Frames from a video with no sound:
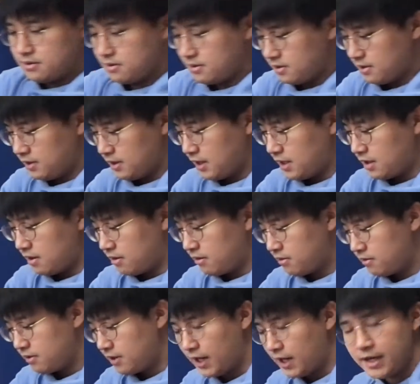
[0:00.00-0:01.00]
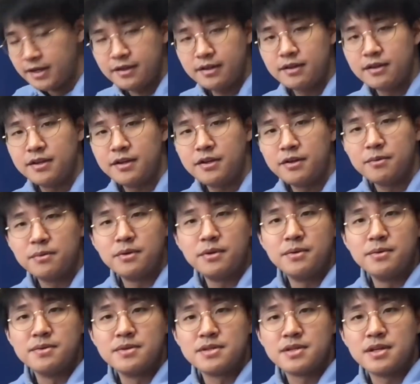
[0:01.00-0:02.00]
Now, ideally you would
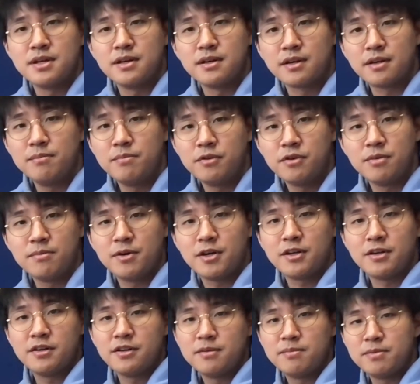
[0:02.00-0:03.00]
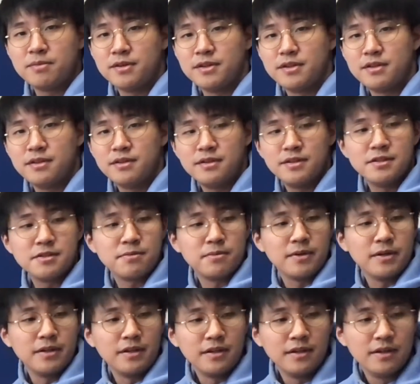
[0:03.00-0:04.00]
use a computer monitor, but this one